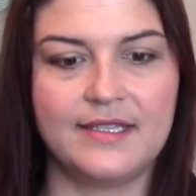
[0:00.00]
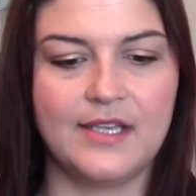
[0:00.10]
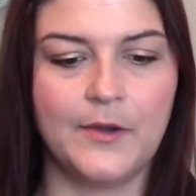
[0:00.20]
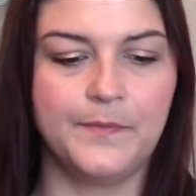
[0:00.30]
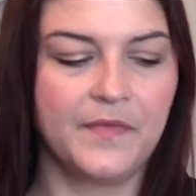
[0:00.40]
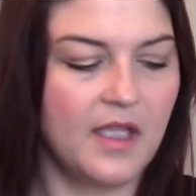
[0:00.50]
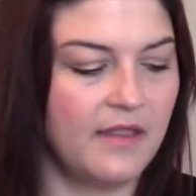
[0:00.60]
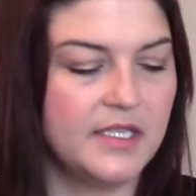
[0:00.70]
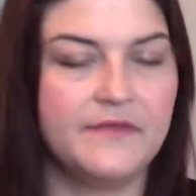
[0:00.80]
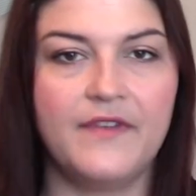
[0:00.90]
So
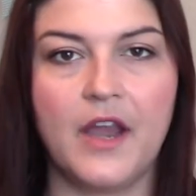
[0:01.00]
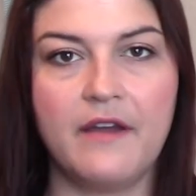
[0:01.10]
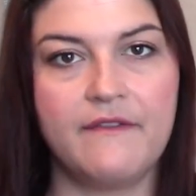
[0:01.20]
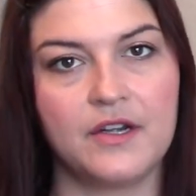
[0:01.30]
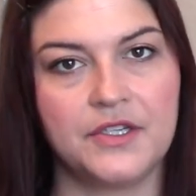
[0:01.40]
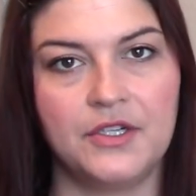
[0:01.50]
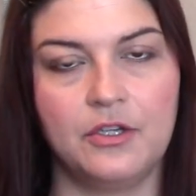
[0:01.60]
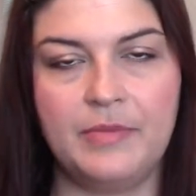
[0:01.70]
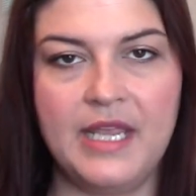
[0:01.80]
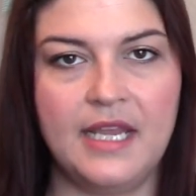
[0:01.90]
this very
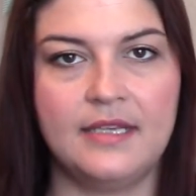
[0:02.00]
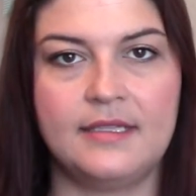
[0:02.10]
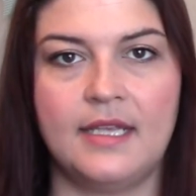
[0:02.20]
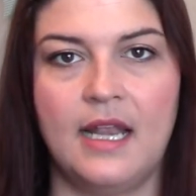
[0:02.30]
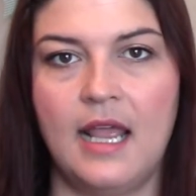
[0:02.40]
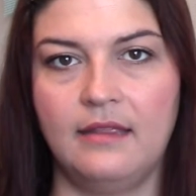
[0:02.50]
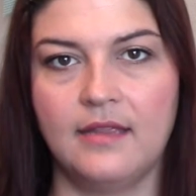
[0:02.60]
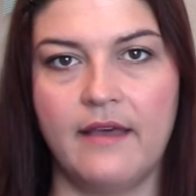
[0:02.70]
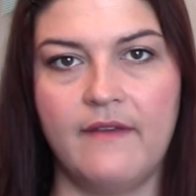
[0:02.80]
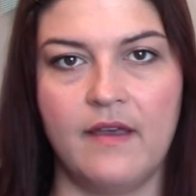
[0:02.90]
versatile piece, and I
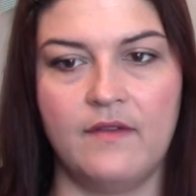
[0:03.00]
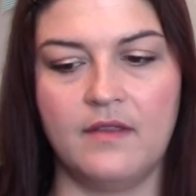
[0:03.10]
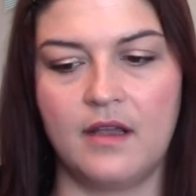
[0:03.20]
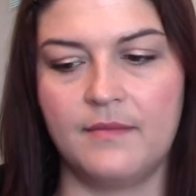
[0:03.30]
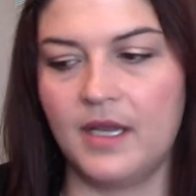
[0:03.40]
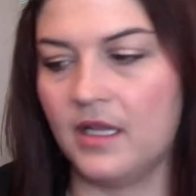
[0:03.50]
love having that in my